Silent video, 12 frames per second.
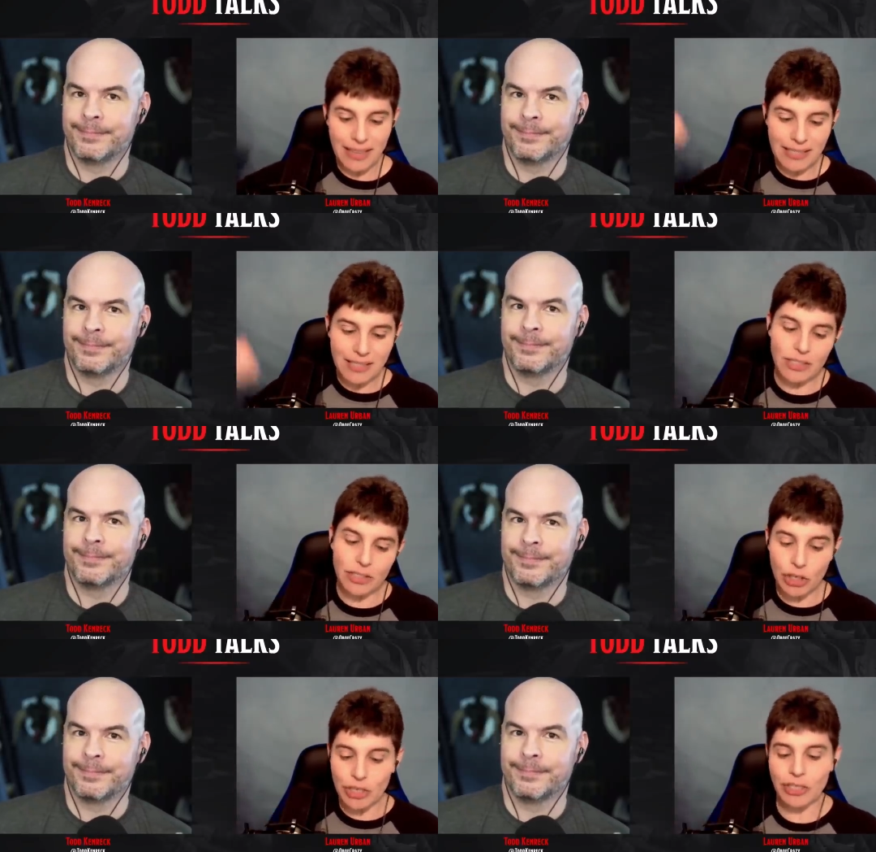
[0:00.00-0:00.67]

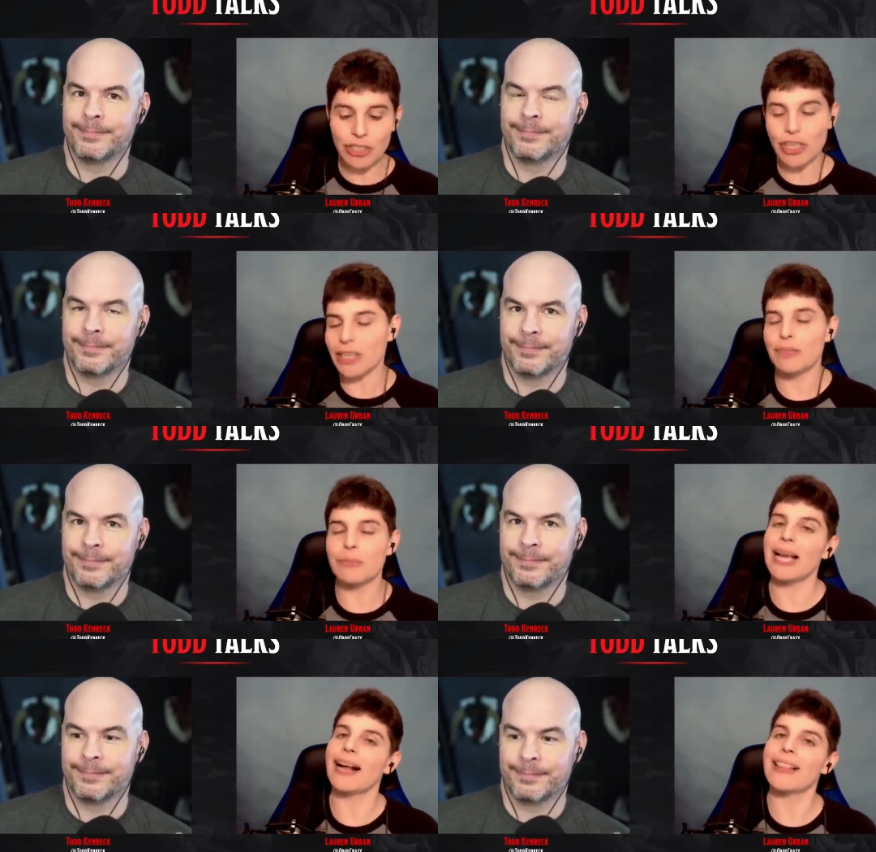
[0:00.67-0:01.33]
Speaker 1: This shouldn't
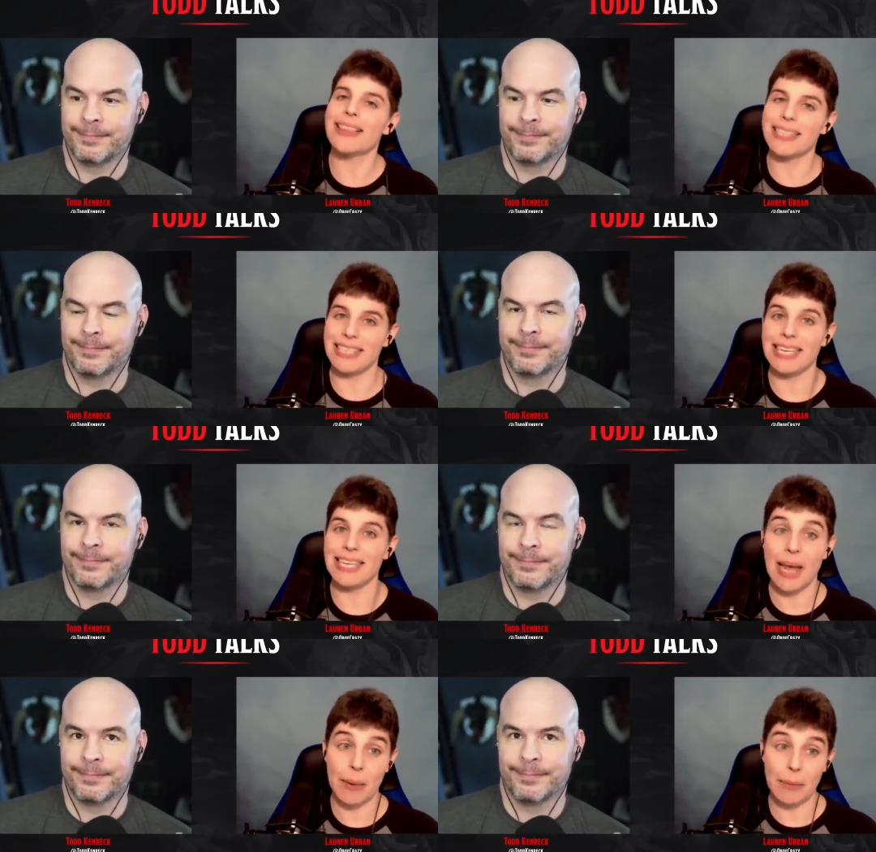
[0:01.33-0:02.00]
just be on the
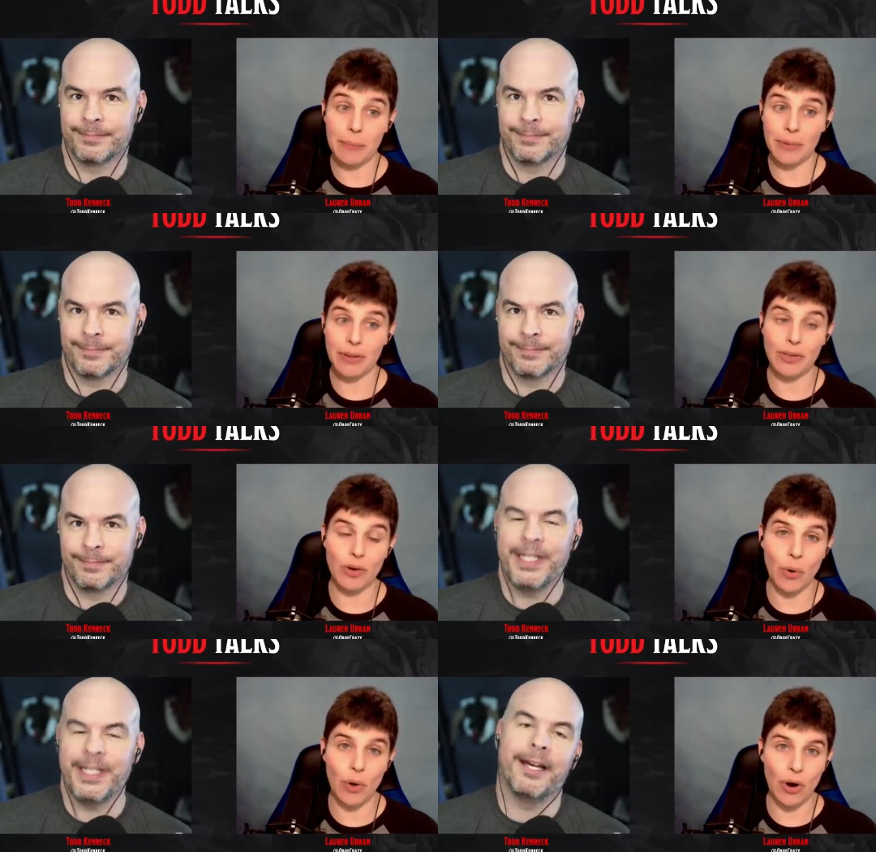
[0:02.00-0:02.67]
DM.
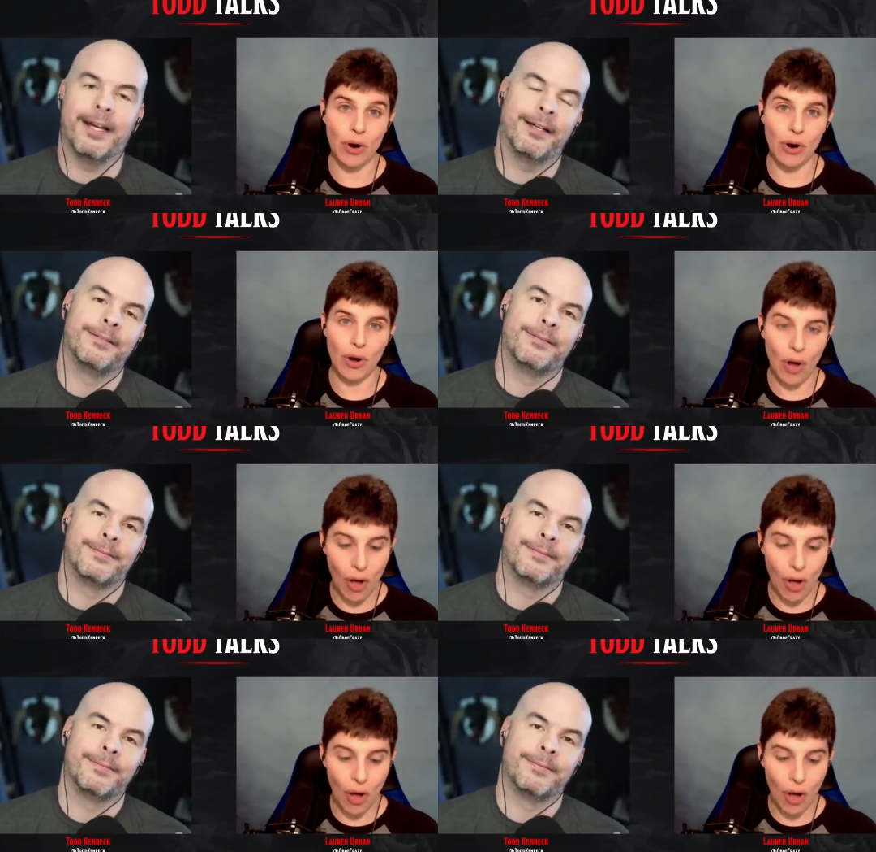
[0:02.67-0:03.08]
You're yeah.